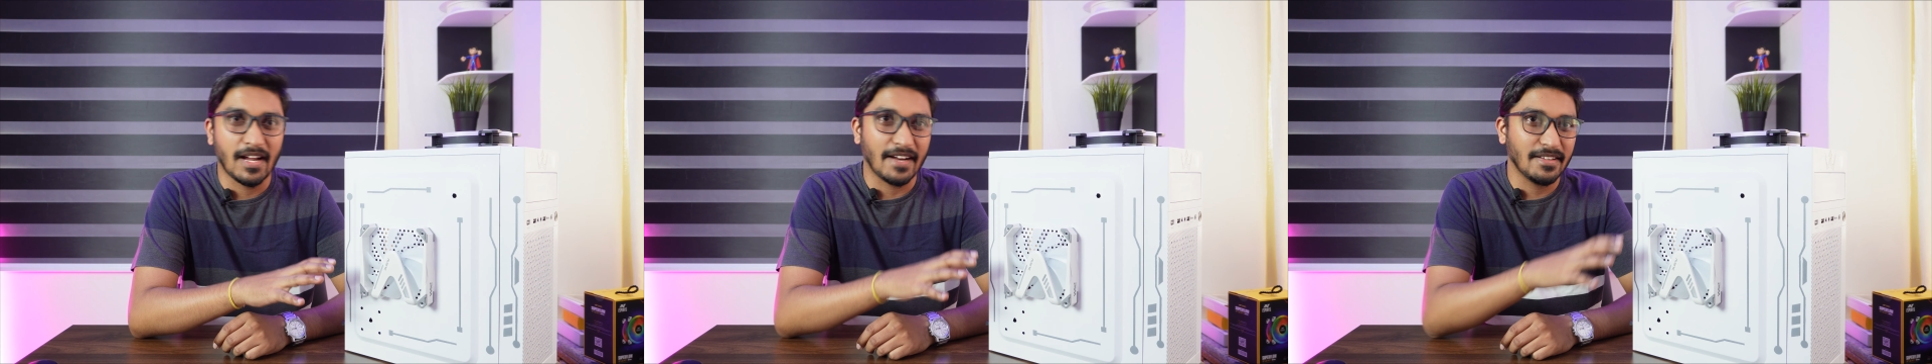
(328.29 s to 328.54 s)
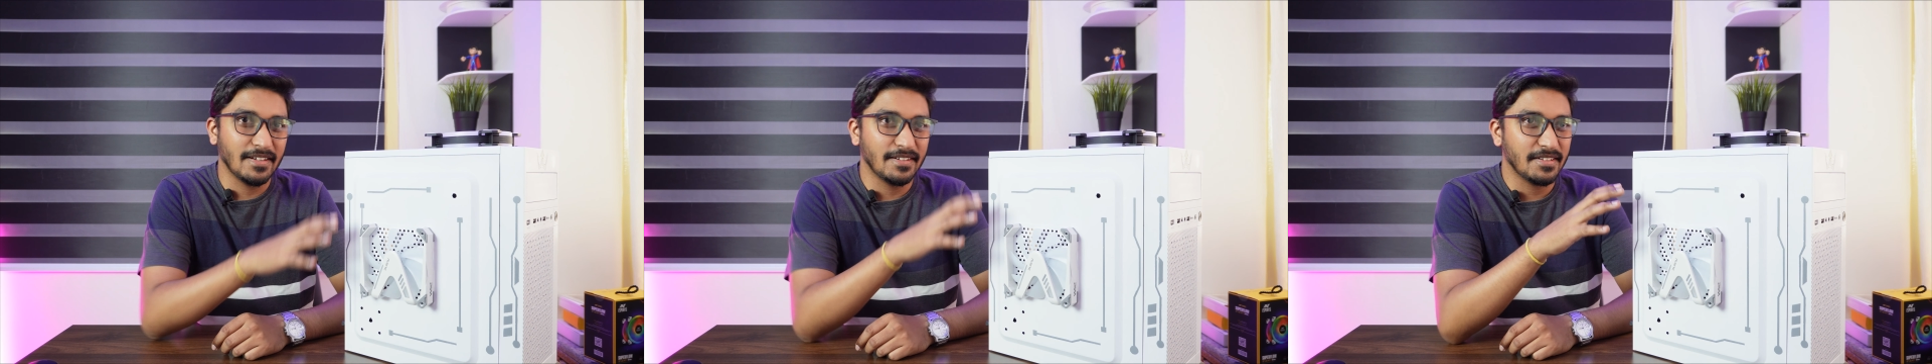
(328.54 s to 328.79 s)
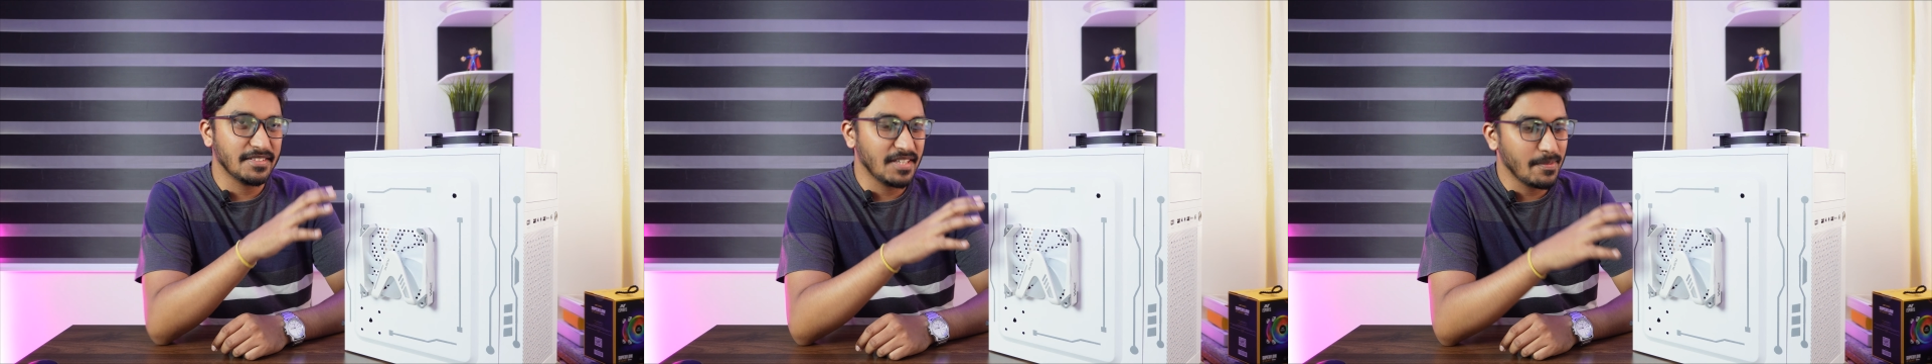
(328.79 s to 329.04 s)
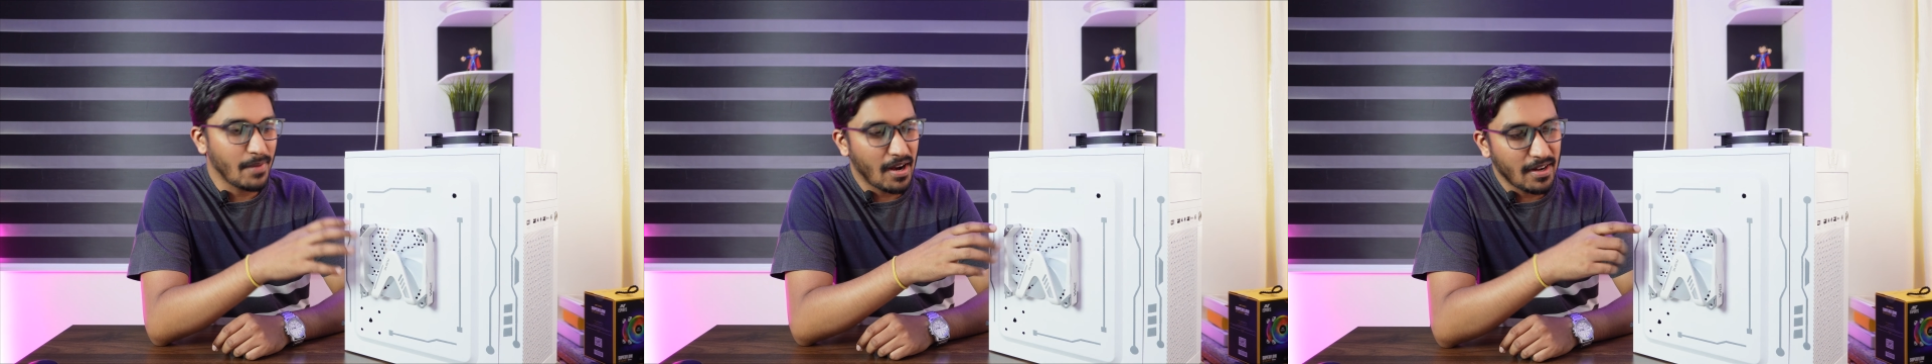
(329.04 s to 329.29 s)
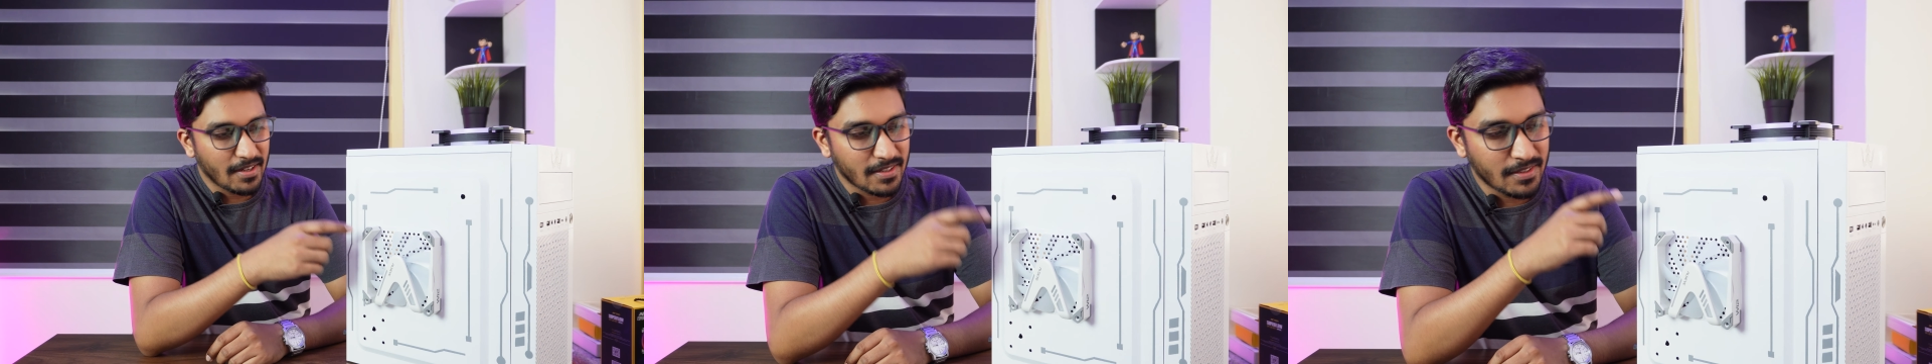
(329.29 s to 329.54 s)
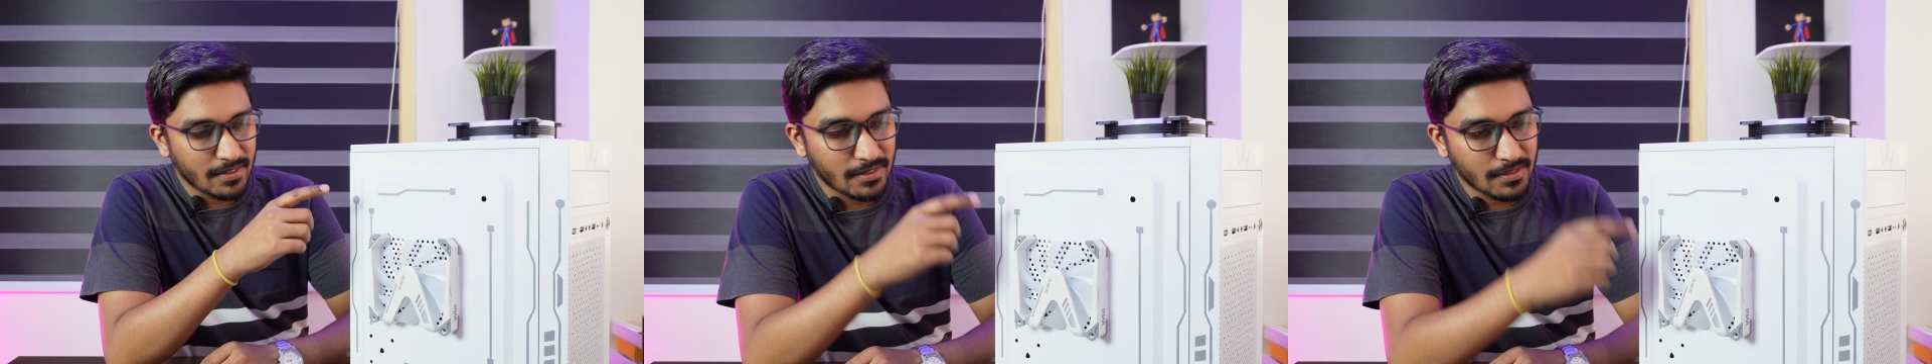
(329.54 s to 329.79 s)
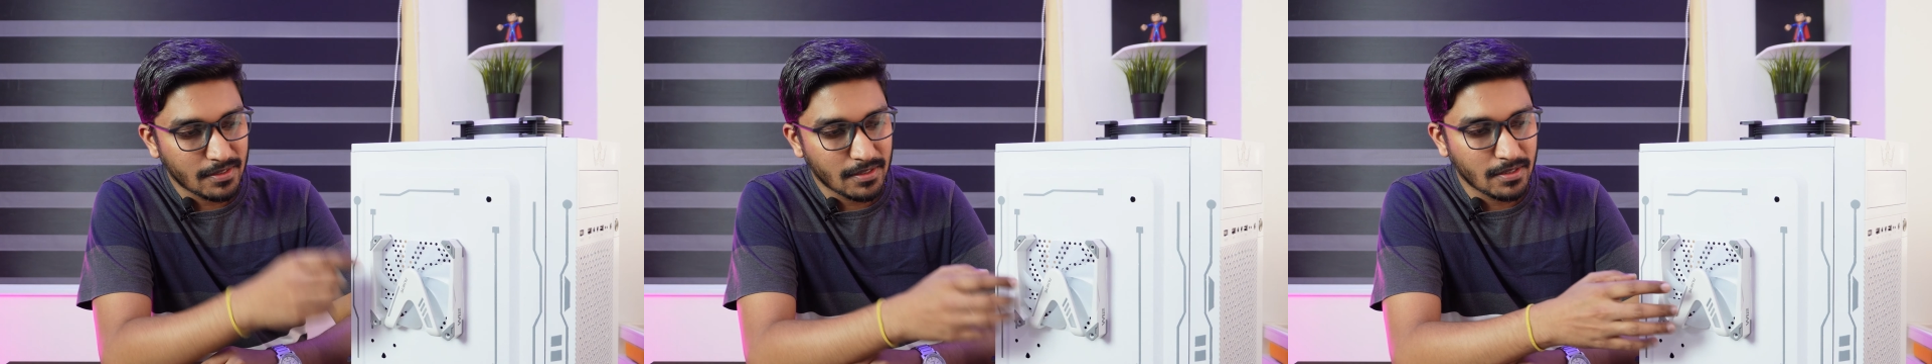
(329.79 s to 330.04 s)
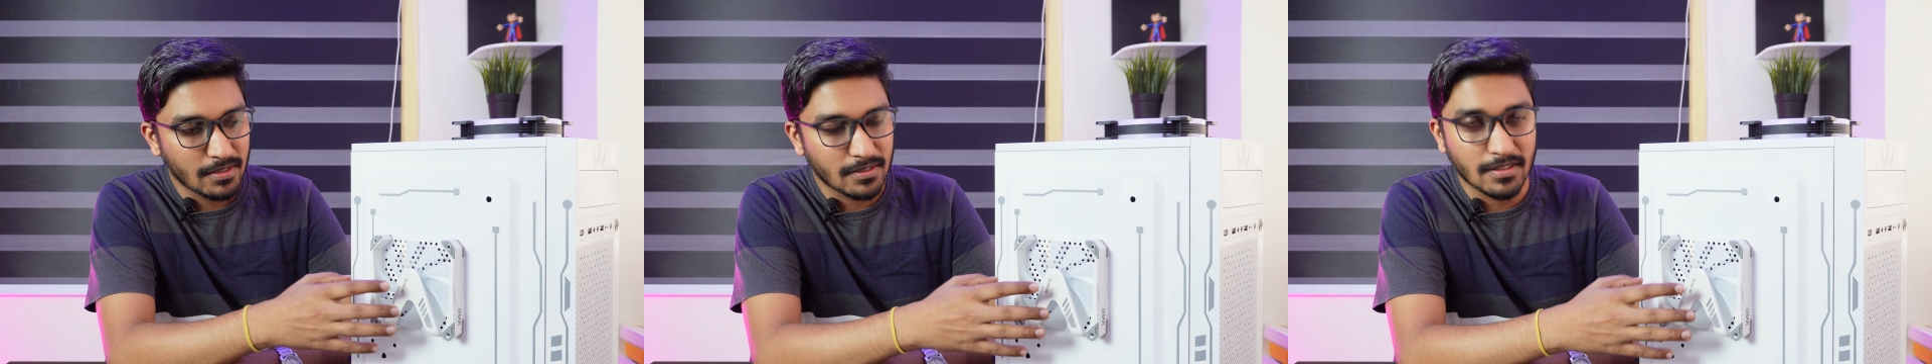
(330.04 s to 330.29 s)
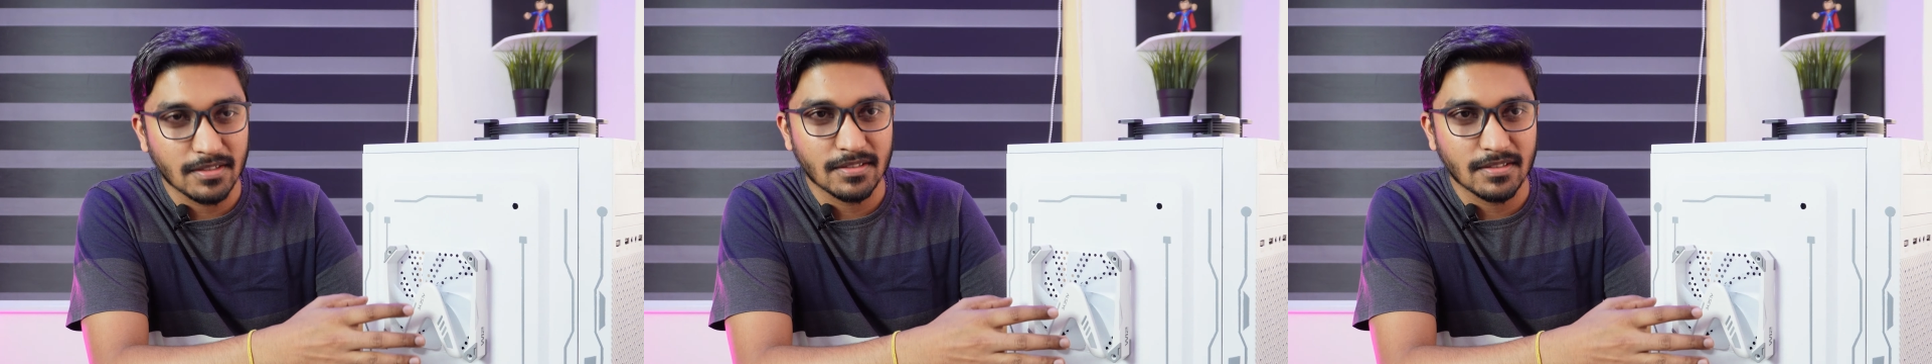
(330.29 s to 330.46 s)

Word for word: and the interesting part is this,